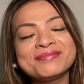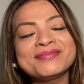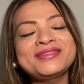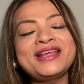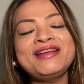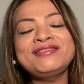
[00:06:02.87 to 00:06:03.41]

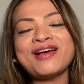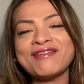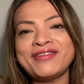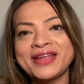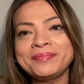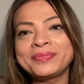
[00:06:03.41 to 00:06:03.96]
they love
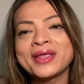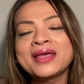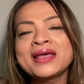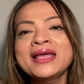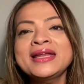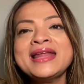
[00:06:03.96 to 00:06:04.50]
it.
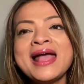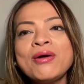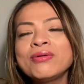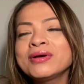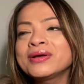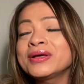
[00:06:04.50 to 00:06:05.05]
Now,
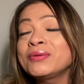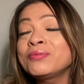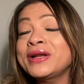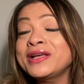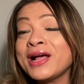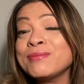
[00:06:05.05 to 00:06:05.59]
when
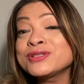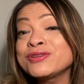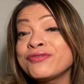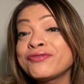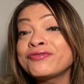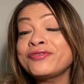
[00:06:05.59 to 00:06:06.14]
it comes to
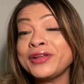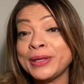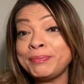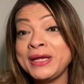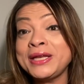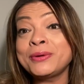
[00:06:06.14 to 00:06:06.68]

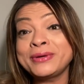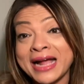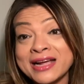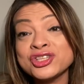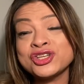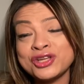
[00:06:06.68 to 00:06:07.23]
Filipino
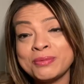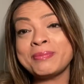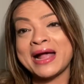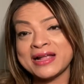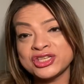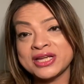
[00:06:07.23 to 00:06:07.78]
national
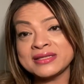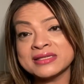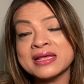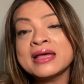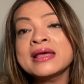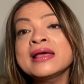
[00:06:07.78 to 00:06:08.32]
pageants,
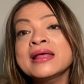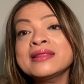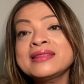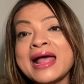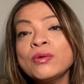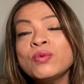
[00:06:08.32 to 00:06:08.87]

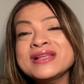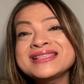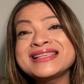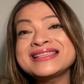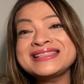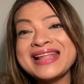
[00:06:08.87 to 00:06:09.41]
that was the
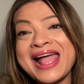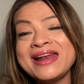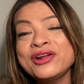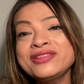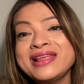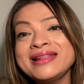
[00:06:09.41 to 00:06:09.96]

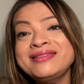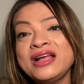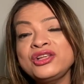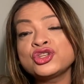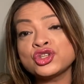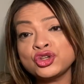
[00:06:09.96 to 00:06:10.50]
standard that they
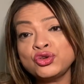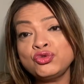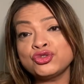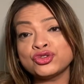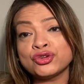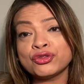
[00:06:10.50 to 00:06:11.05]

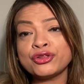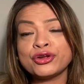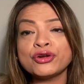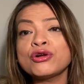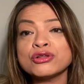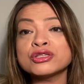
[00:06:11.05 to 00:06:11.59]
choose their
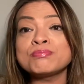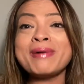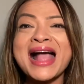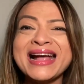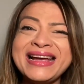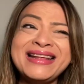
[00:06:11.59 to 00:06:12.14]
girls
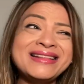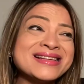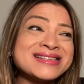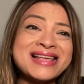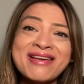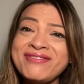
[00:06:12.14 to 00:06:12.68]
back in the
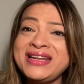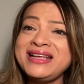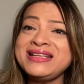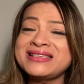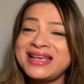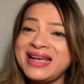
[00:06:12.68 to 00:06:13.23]

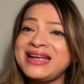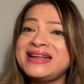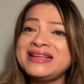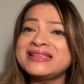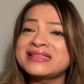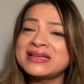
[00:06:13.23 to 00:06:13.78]
70s,
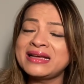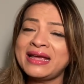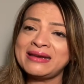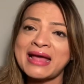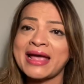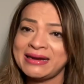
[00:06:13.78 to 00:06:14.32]
80s,
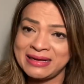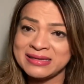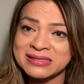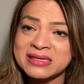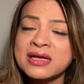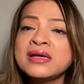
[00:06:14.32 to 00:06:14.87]
and
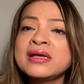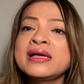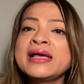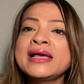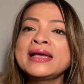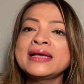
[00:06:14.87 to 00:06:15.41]
90s.
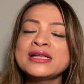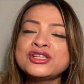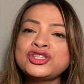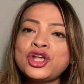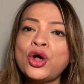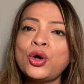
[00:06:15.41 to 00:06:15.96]

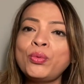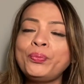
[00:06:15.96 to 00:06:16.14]
So,